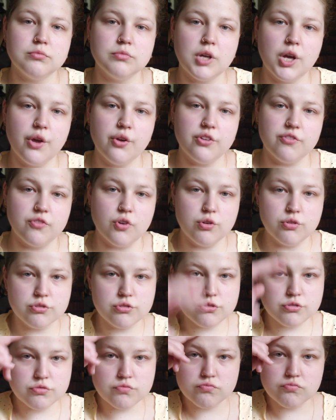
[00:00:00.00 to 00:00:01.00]
Howdy
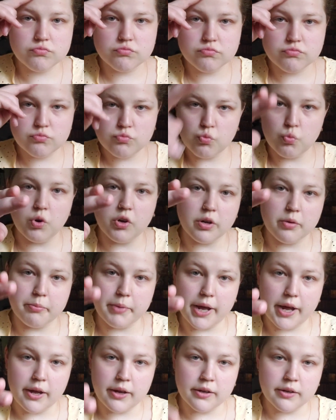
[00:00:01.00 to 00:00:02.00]
folks, welcome
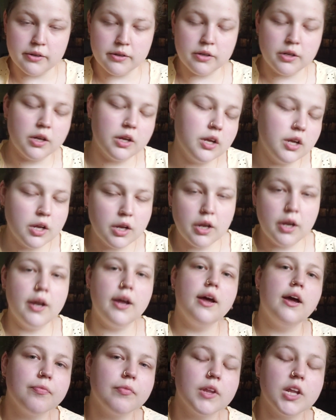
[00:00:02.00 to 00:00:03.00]
back.
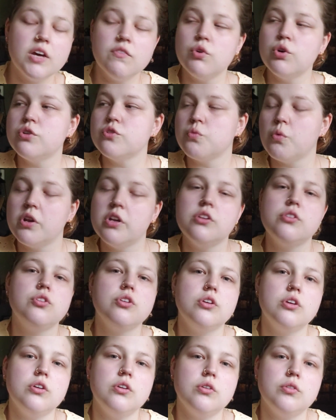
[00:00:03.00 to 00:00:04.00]
I've always wanted
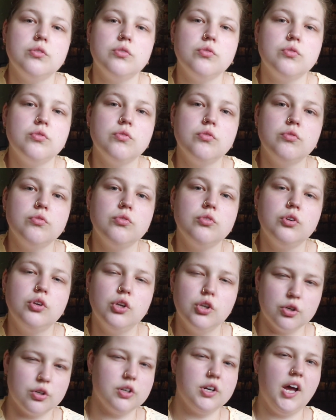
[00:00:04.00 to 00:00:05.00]
to
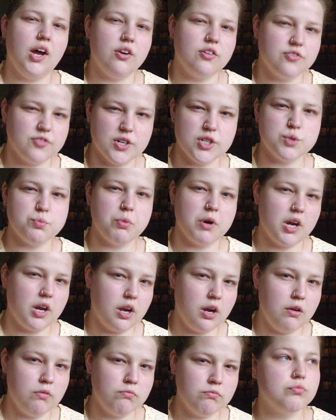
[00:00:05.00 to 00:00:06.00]
learn how to French
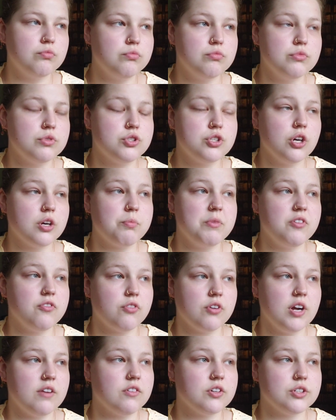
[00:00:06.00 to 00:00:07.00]
braid. It took me
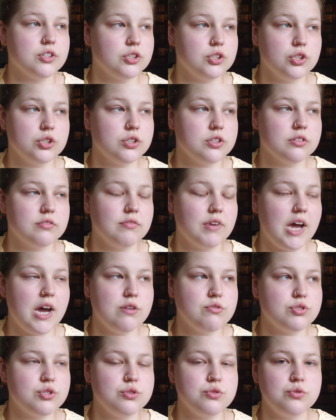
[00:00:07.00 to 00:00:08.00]
forever to learn
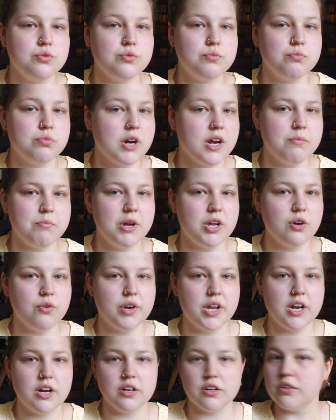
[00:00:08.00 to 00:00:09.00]
how to braid my own
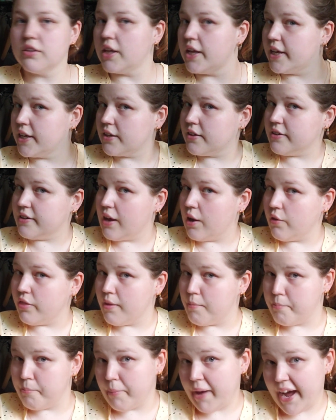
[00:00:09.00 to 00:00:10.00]
hair, like down the
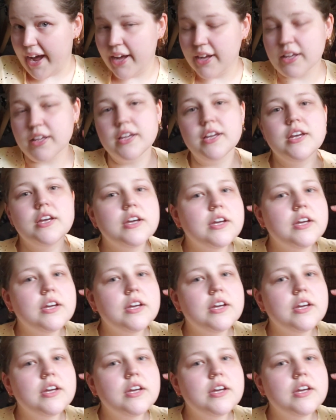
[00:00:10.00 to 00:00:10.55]
back.